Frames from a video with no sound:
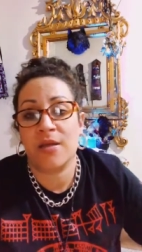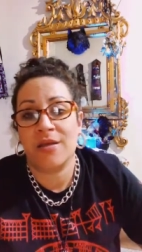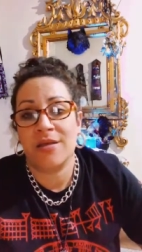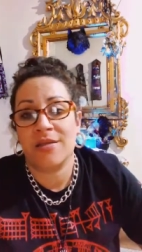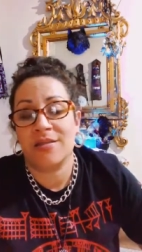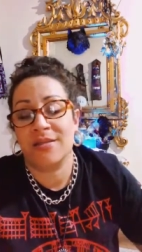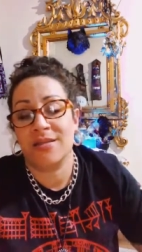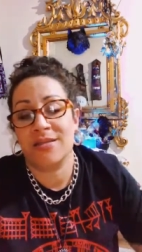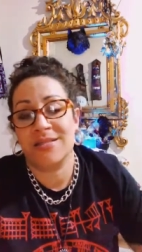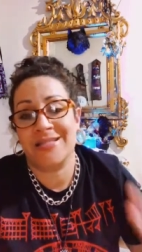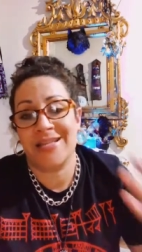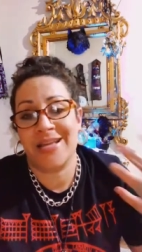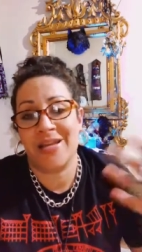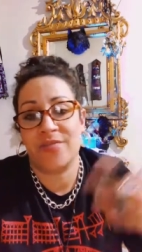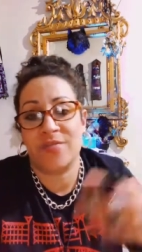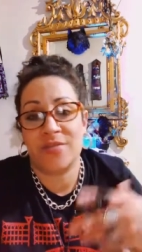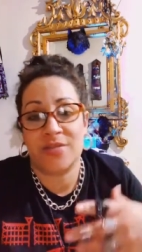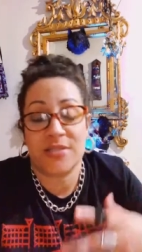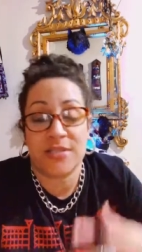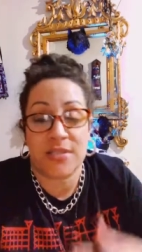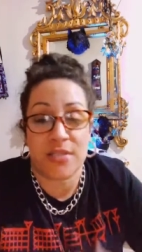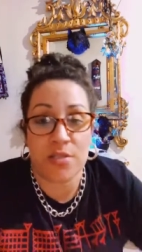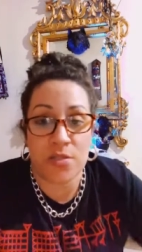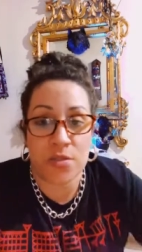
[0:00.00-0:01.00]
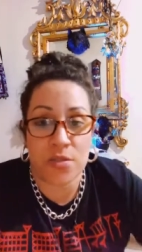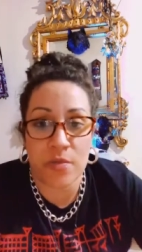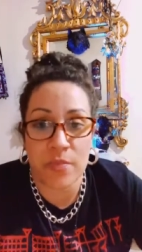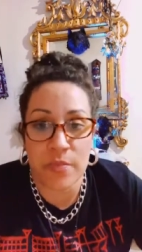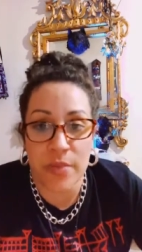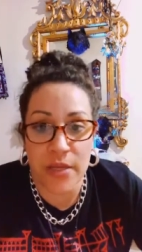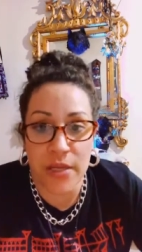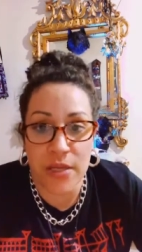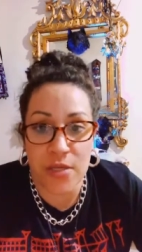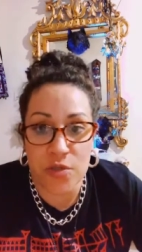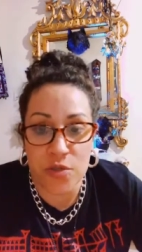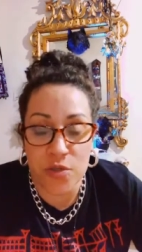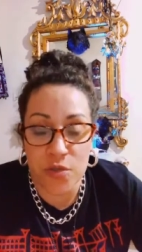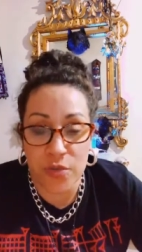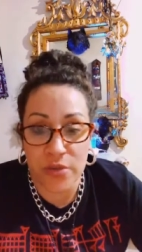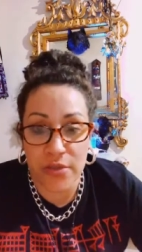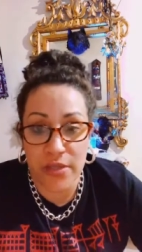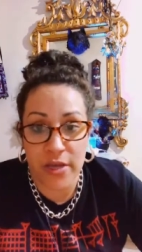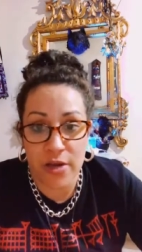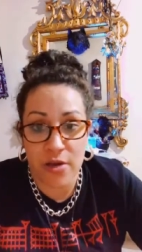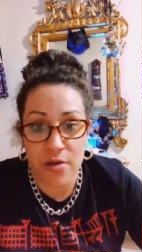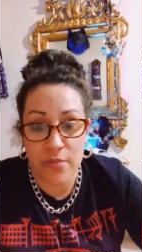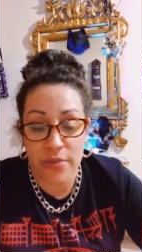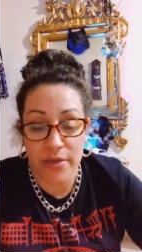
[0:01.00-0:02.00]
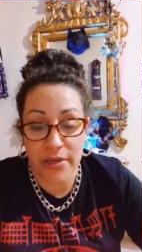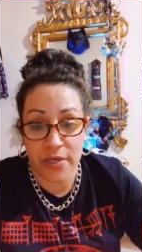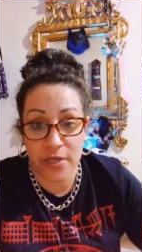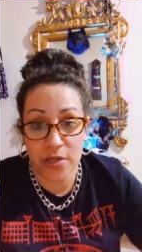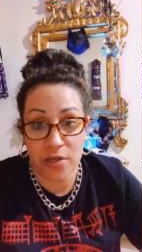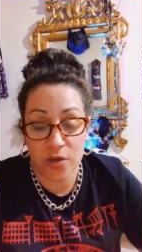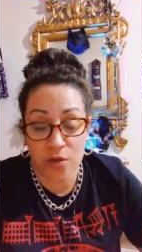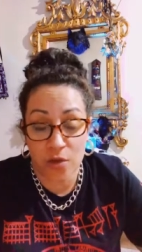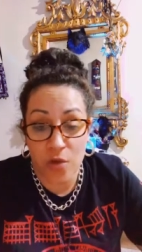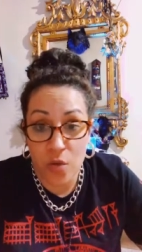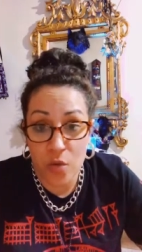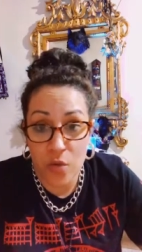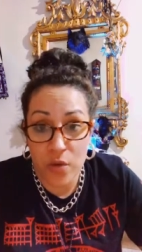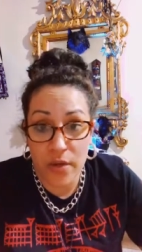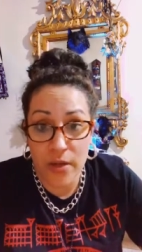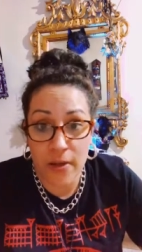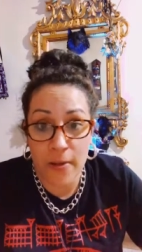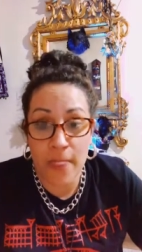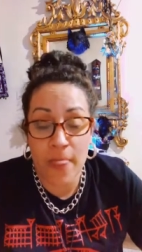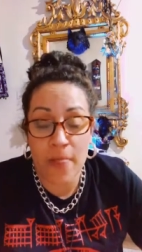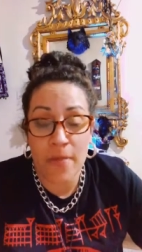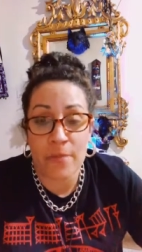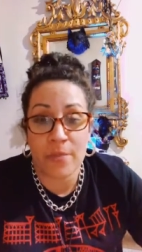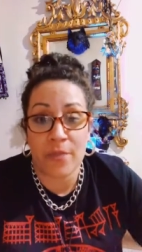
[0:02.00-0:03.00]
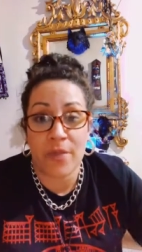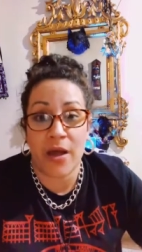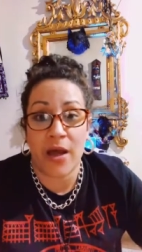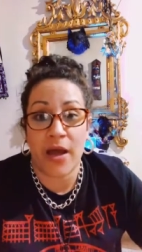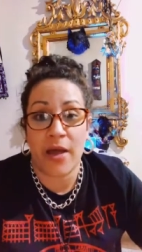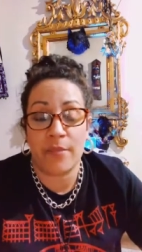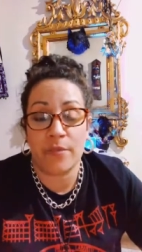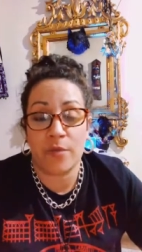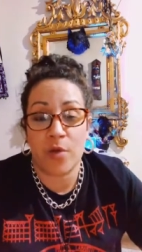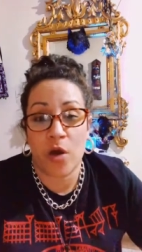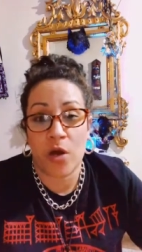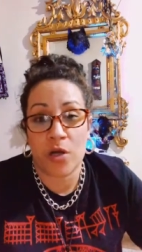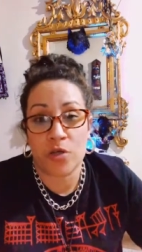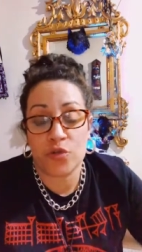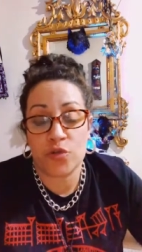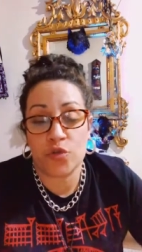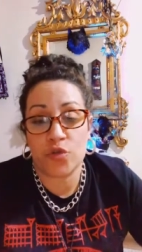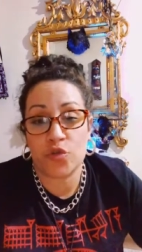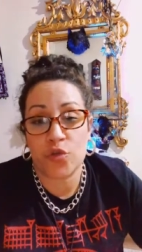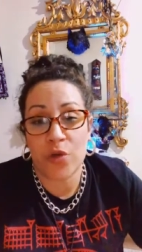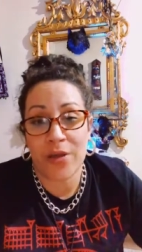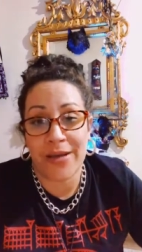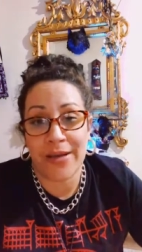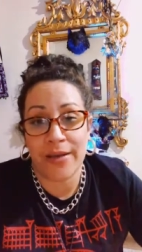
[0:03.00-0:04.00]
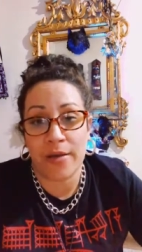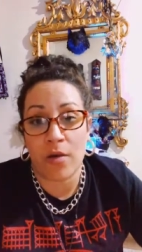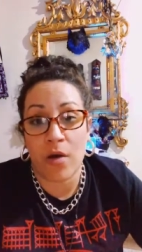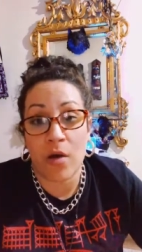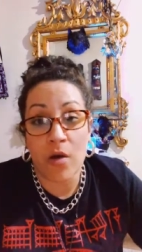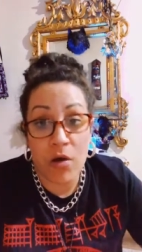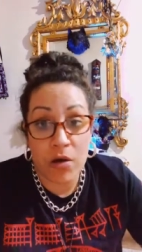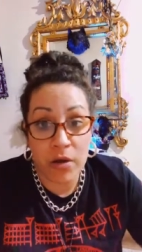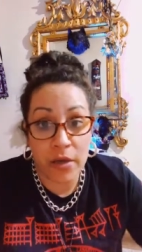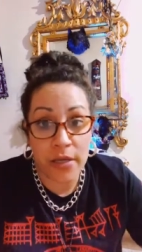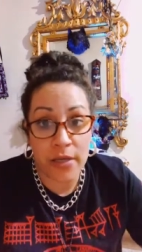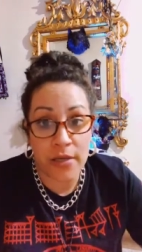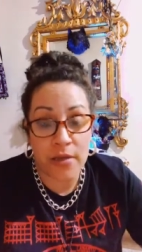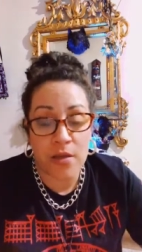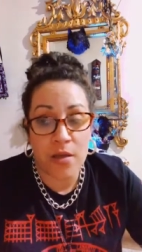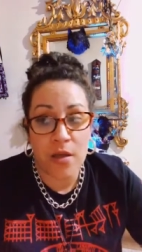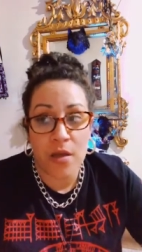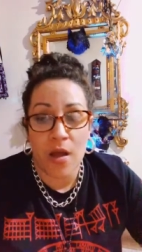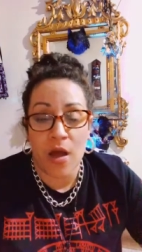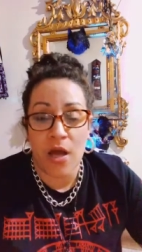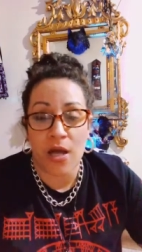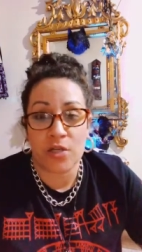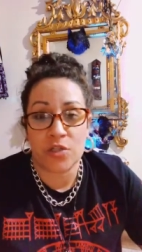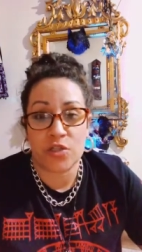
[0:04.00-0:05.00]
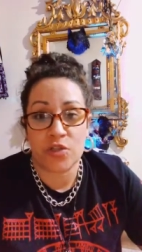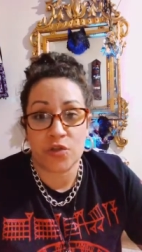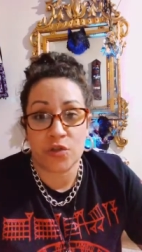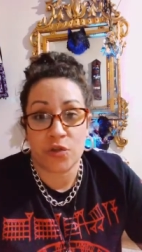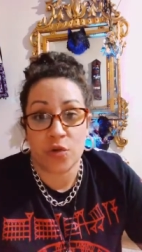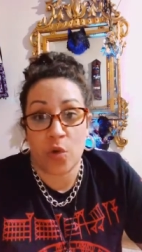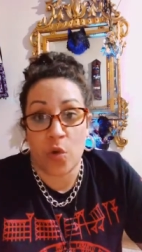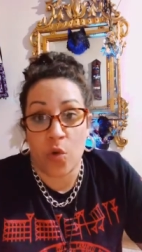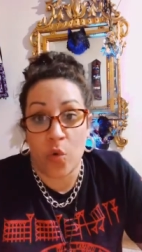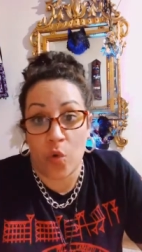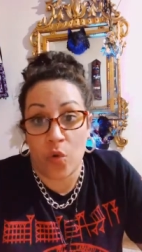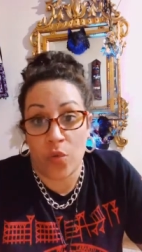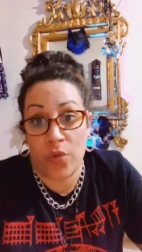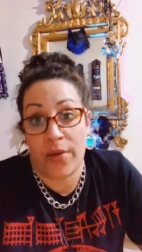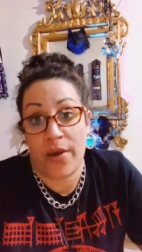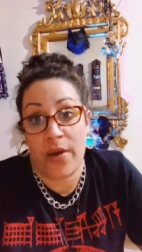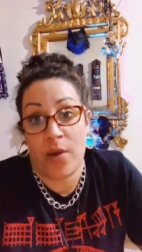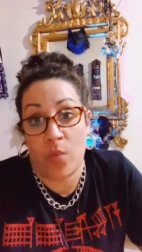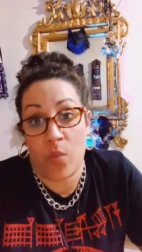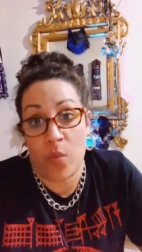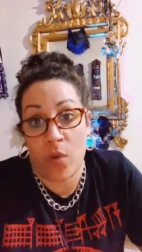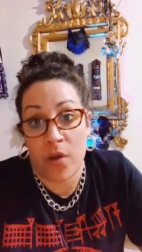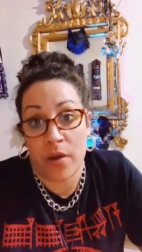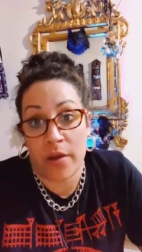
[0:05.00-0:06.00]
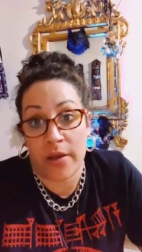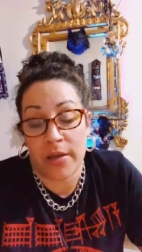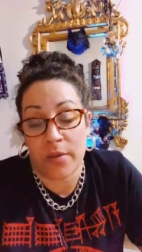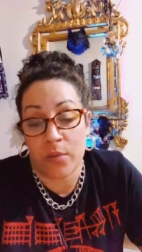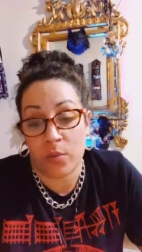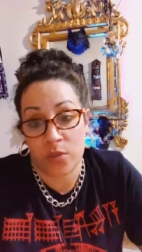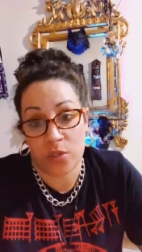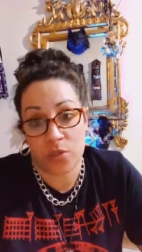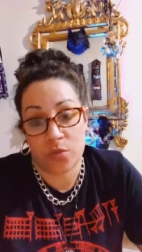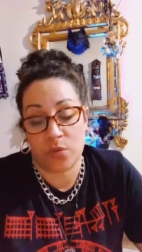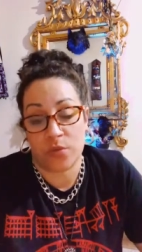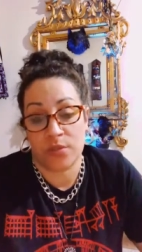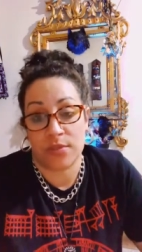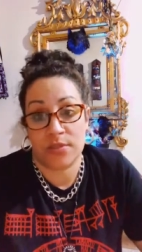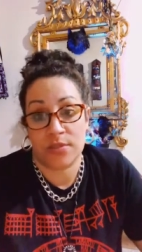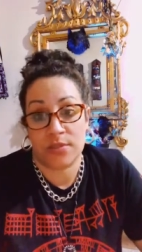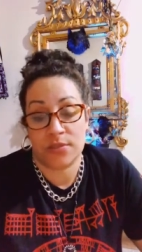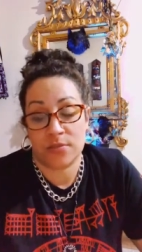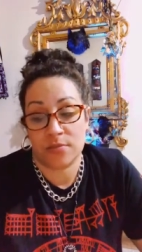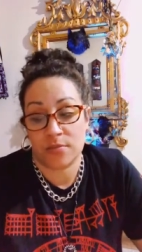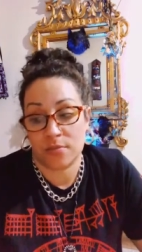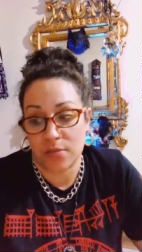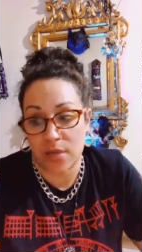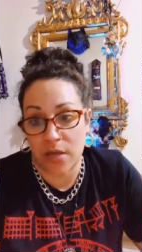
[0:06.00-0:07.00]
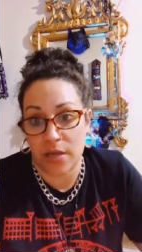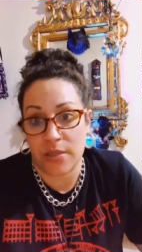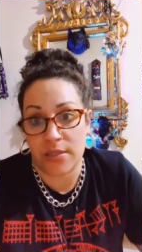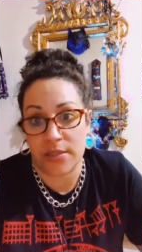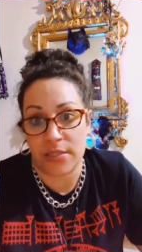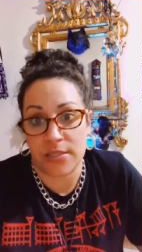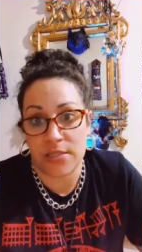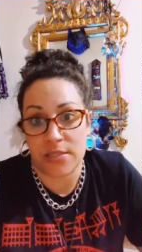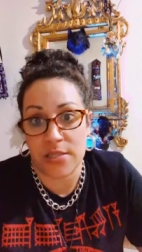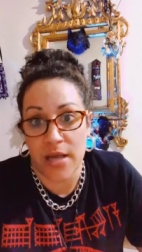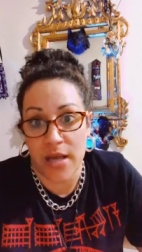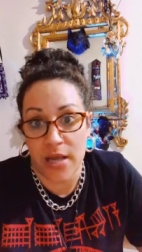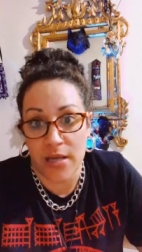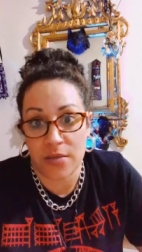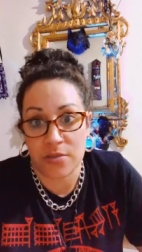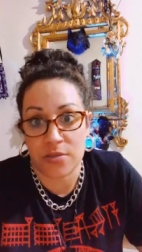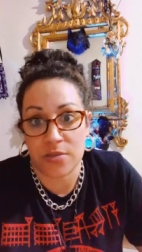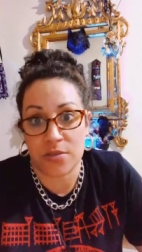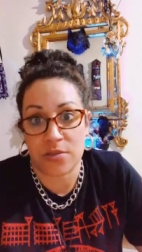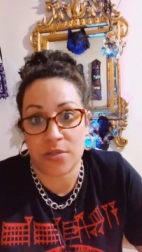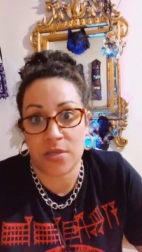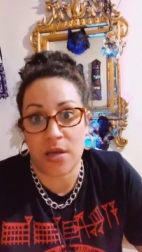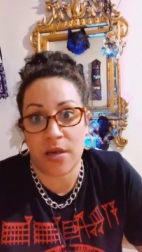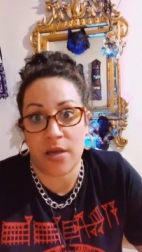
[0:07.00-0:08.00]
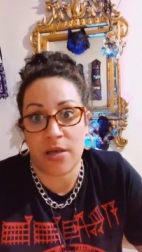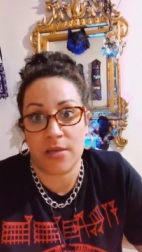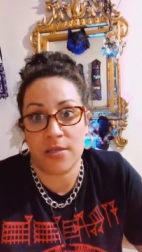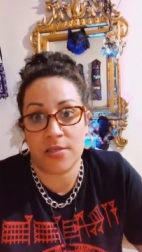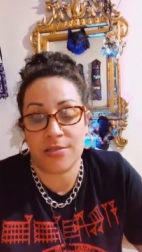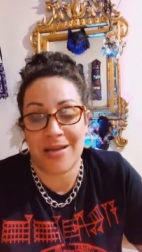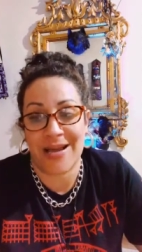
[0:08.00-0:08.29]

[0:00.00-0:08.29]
the Daevas into me and doing the Ahrimanic yoga, I'm concentrating on a certain goal that I want, which was I need to exercise.